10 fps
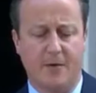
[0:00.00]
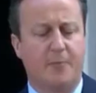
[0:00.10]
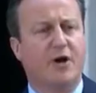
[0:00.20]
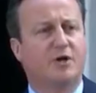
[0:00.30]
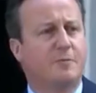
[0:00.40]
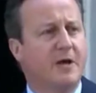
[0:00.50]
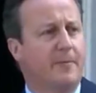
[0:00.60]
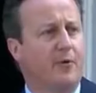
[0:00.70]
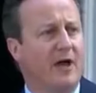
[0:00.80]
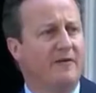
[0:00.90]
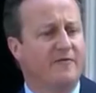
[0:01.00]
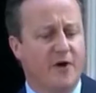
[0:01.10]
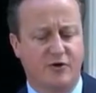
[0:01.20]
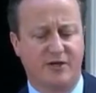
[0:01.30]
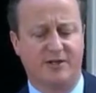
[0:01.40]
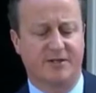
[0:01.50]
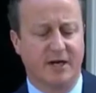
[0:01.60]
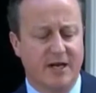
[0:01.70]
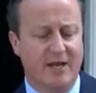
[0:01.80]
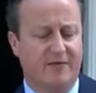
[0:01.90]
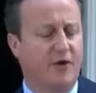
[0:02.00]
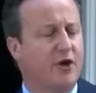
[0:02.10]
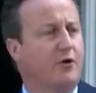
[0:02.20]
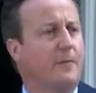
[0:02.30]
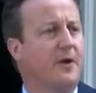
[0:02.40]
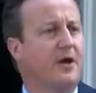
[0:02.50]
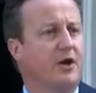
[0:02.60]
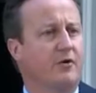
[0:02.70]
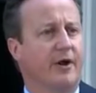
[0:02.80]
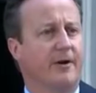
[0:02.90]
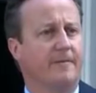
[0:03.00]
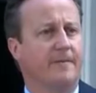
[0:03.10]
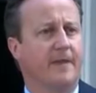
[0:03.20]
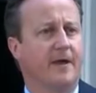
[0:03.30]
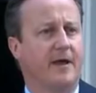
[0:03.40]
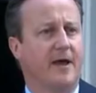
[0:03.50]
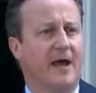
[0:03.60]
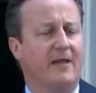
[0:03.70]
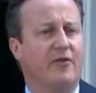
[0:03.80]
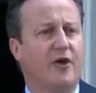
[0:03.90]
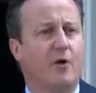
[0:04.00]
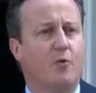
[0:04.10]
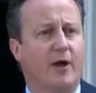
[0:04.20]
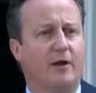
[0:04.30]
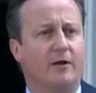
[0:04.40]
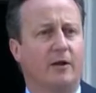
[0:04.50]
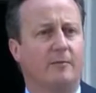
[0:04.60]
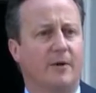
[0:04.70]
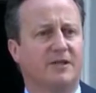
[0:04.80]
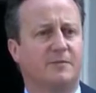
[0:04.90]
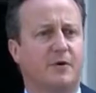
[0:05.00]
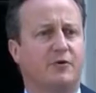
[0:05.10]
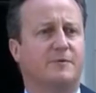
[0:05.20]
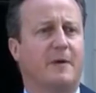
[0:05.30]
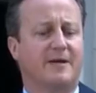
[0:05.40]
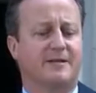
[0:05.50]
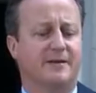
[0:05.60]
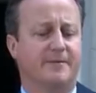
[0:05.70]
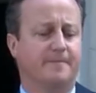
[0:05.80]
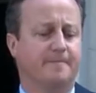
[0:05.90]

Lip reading: The British people have voted to leave the European Union, and their will must be respected.